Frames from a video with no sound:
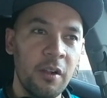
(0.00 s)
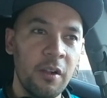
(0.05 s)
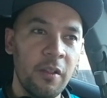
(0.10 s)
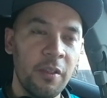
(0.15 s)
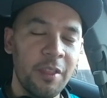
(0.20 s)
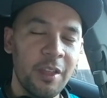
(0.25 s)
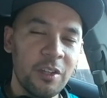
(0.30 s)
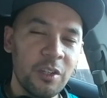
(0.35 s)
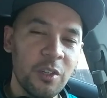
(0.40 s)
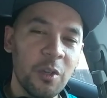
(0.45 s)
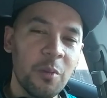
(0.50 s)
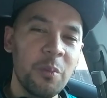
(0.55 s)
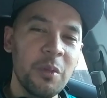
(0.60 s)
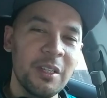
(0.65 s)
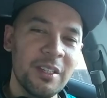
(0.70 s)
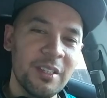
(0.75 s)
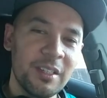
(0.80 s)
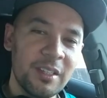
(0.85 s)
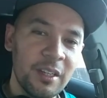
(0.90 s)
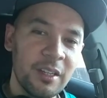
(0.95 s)
that took me
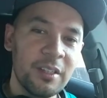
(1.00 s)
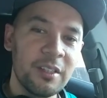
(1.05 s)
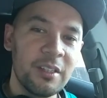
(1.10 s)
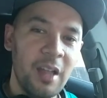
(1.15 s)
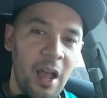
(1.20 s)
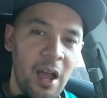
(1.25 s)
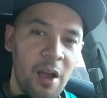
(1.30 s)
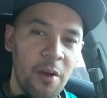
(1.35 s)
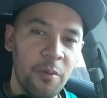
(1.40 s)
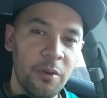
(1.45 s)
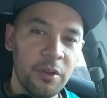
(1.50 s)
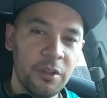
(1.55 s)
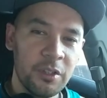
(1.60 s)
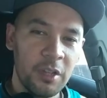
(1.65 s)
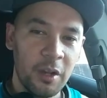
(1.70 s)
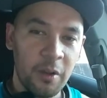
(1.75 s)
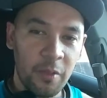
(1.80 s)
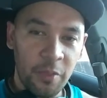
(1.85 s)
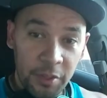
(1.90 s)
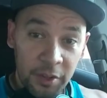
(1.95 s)
6 hours.
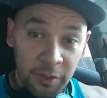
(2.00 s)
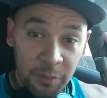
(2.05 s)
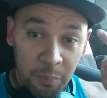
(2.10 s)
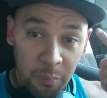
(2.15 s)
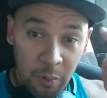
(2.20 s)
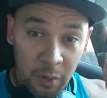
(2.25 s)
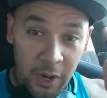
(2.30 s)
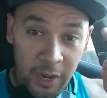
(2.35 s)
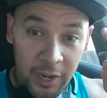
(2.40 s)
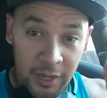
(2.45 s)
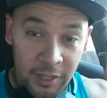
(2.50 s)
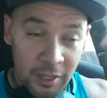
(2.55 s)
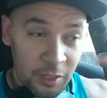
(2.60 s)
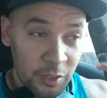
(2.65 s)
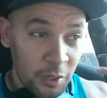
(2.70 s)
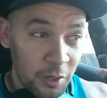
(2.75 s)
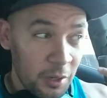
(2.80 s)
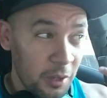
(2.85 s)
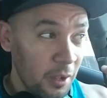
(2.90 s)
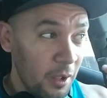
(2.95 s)
Like, this brain that
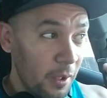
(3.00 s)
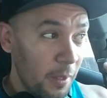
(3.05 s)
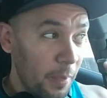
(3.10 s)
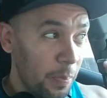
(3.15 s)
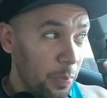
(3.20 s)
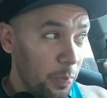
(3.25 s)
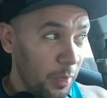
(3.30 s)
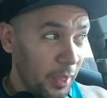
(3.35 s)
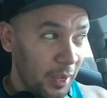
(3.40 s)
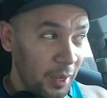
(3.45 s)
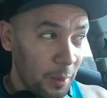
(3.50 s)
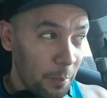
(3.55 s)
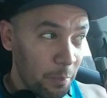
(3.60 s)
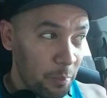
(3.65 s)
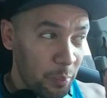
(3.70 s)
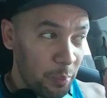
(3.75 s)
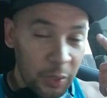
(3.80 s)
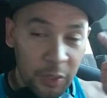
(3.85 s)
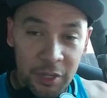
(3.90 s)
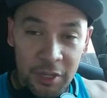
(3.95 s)
took like a
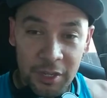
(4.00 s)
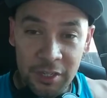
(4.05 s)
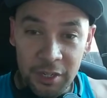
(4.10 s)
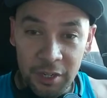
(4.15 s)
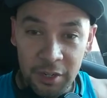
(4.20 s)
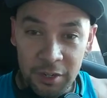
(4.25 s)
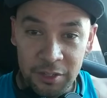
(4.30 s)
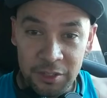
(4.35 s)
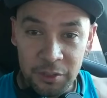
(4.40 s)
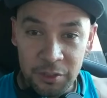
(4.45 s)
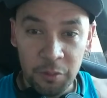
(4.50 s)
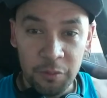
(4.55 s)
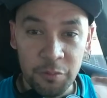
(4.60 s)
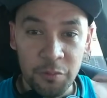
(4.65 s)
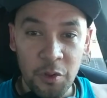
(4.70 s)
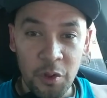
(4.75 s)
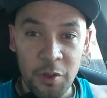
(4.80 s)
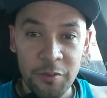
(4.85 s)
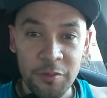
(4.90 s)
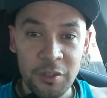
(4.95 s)
billion years to
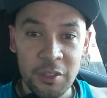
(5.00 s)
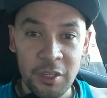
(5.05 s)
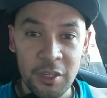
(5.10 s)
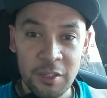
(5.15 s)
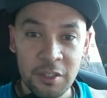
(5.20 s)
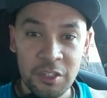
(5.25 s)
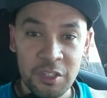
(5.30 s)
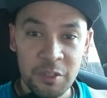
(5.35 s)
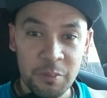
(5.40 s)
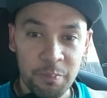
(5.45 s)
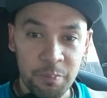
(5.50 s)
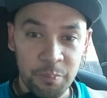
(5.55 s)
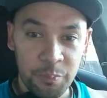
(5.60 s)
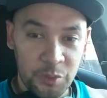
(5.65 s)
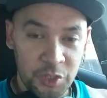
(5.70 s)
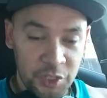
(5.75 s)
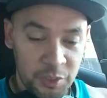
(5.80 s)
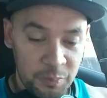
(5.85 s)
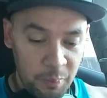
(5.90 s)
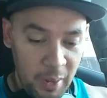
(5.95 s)
evolve into this
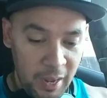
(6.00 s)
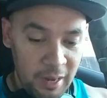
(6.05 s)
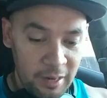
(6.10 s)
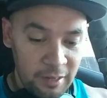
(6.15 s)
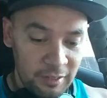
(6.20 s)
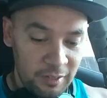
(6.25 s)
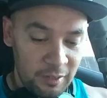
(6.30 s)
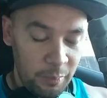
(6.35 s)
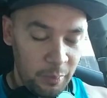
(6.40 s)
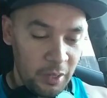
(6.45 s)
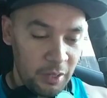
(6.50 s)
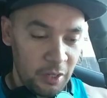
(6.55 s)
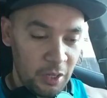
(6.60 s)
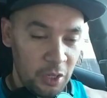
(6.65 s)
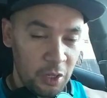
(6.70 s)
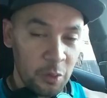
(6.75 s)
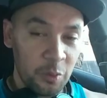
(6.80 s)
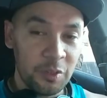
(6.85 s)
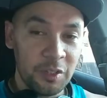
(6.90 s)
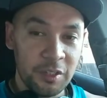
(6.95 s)
space to be able to
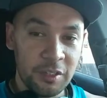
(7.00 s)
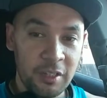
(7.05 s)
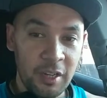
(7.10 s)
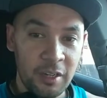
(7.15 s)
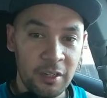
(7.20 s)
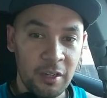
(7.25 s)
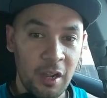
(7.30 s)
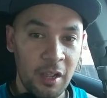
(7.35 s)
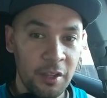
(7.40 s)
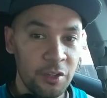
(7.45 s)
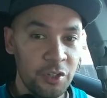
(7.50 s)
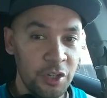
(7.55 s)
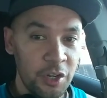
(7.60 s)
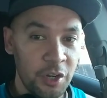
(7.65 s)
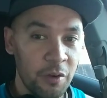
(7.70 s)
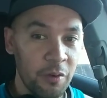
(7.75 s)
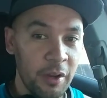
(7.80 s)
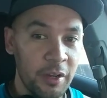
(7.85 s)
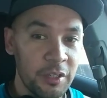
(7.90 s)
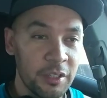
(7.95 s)
use this technology and
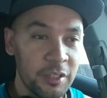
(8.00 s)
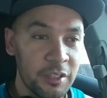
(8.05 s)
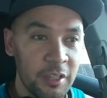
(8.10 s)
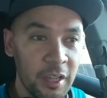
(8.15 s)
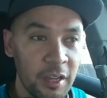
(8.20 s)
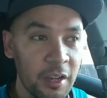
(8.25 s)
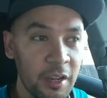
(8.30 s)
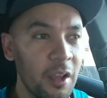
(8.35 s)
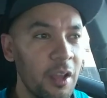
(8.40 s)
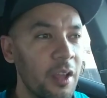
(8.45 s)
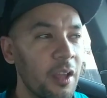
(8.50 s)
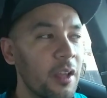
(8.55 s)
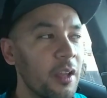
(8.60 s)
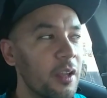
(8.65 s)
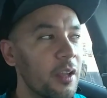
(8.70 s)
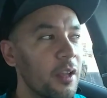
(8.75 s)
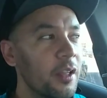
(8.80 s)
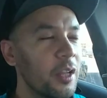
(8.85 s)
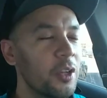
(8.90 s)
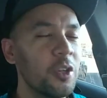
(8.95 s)
arrange this thing,
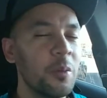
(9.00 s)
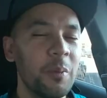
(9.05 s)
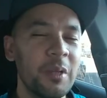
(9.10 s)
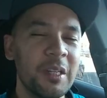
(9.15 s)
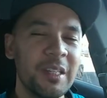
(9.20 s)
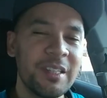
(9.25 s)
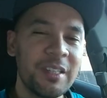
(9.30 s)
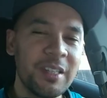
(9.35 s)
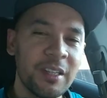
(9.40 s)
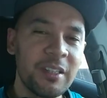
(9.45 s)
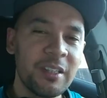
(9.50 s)
that took me 6